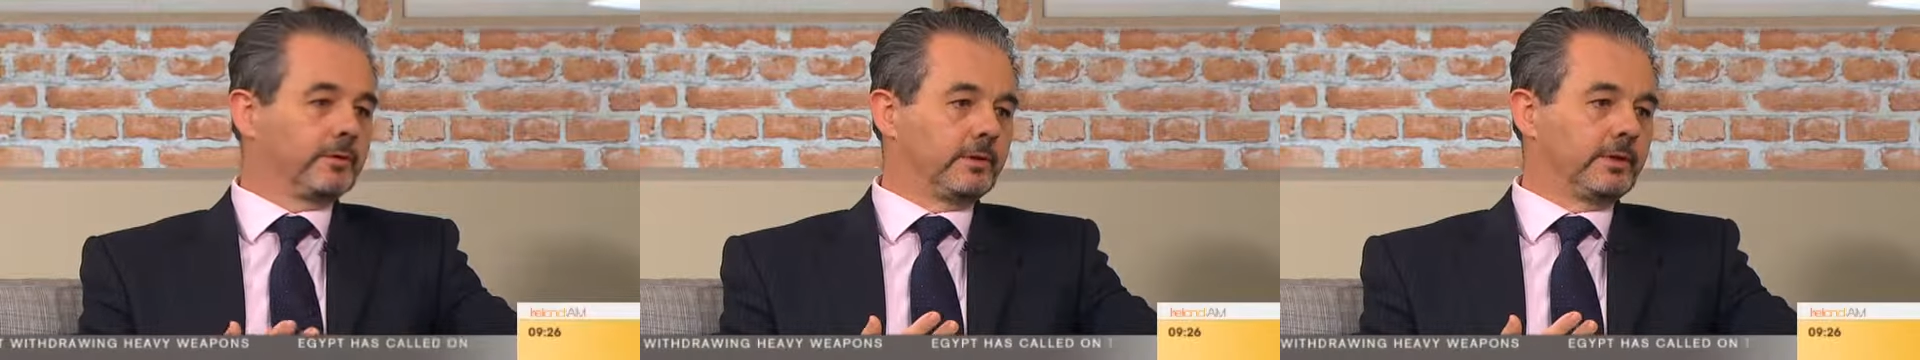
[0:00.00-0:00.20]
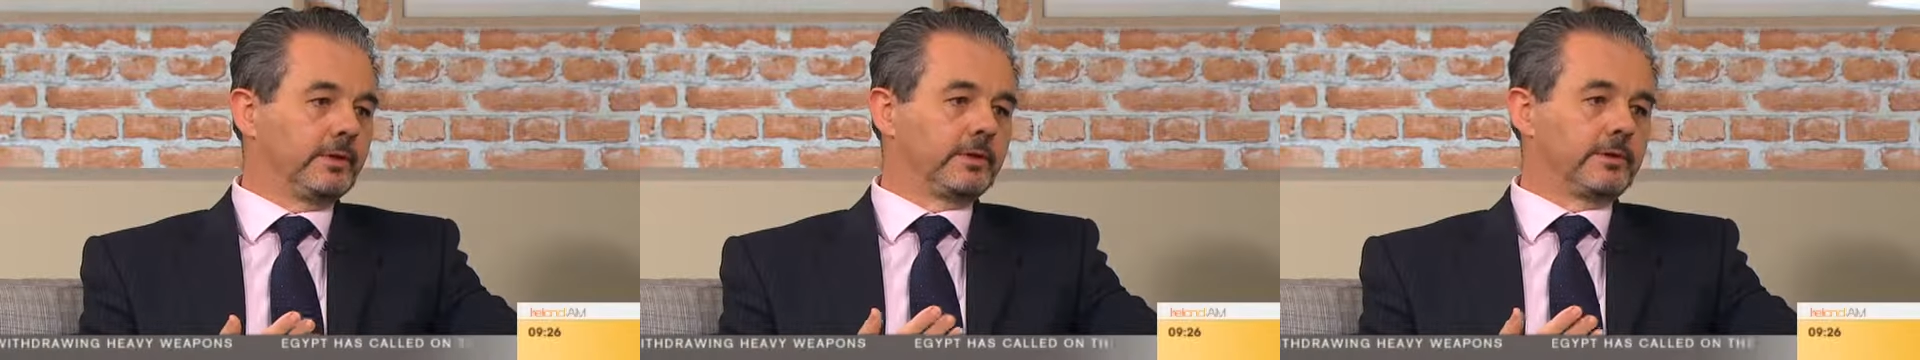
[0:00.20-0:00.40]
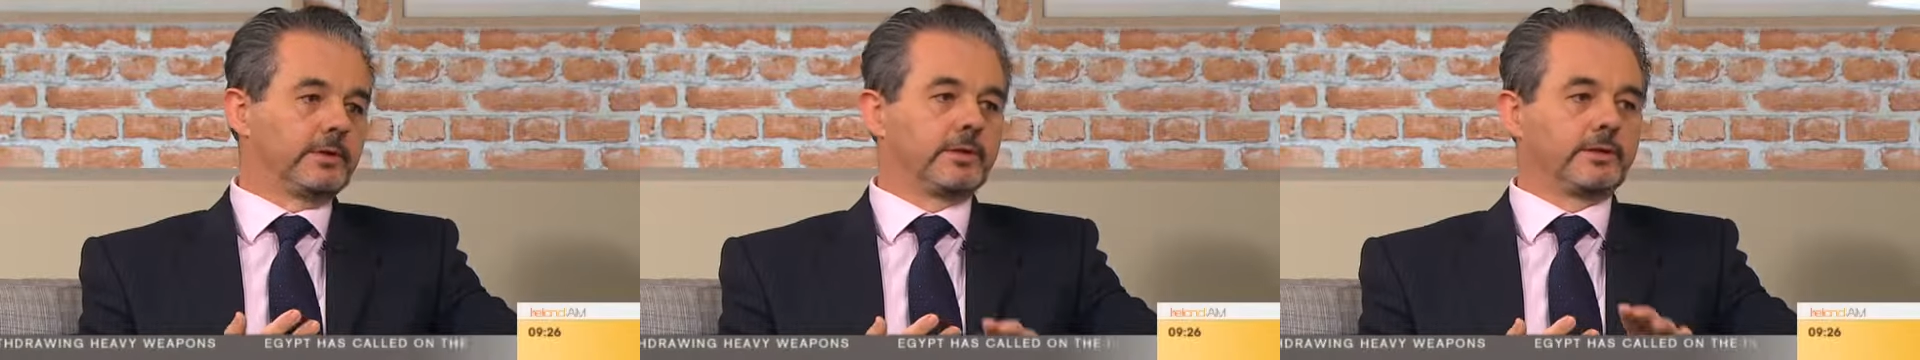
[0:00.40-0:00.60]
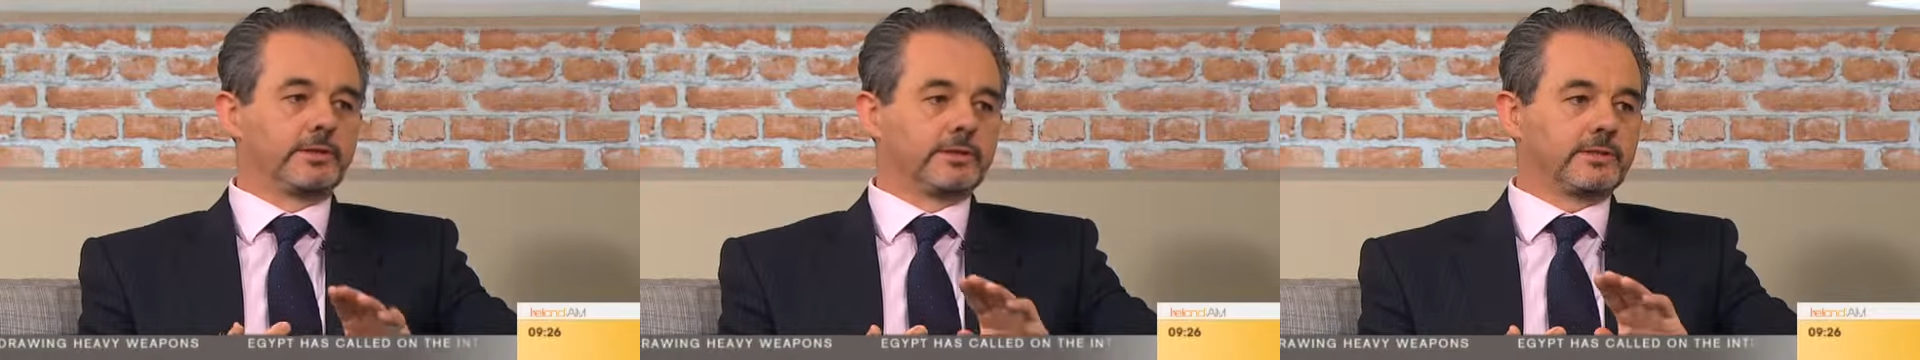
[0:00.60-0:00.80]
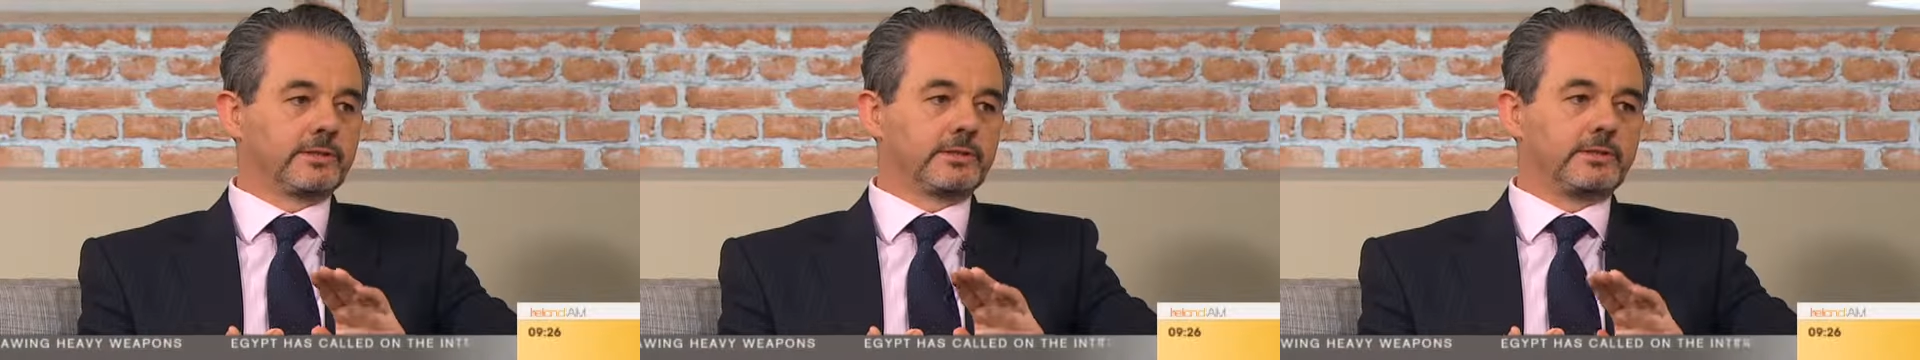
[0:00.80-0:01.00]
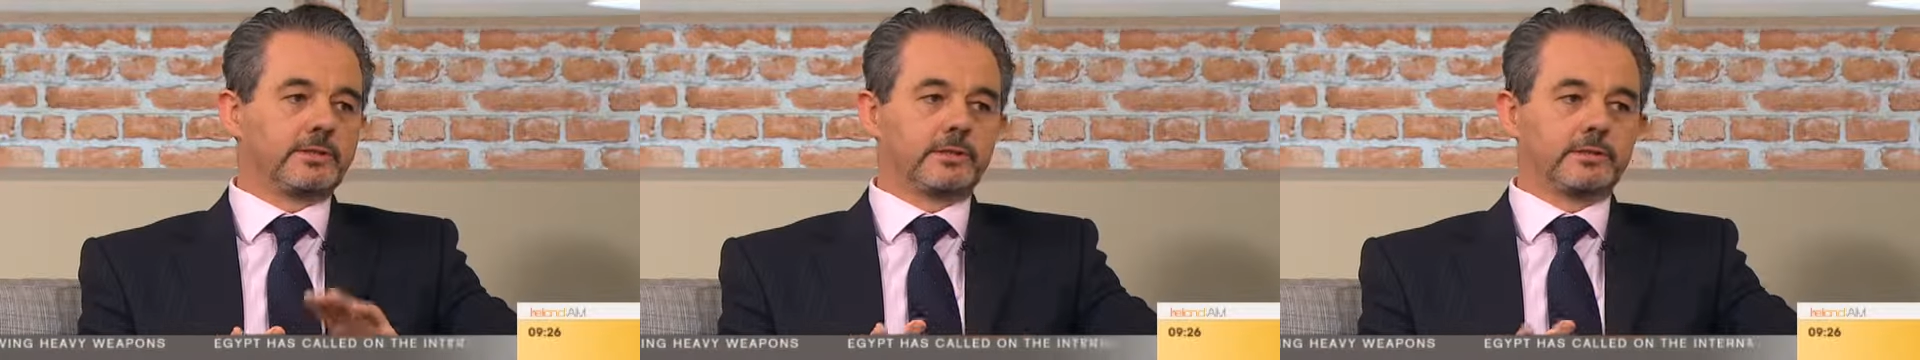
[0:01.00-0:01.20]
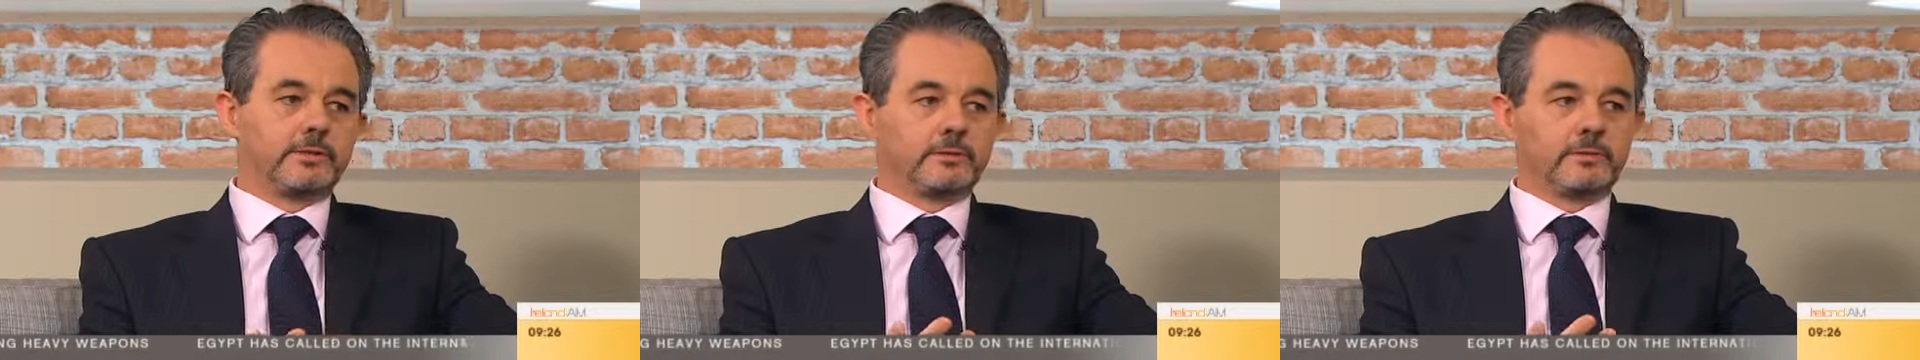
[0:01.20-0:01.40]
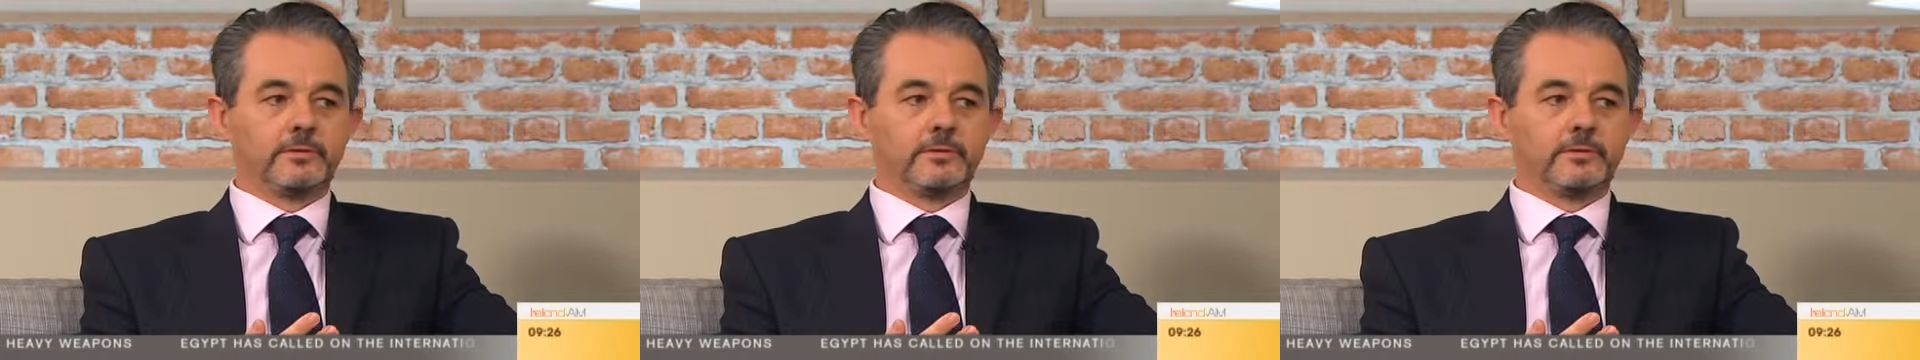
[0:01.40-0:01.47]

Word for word: in the 1960s,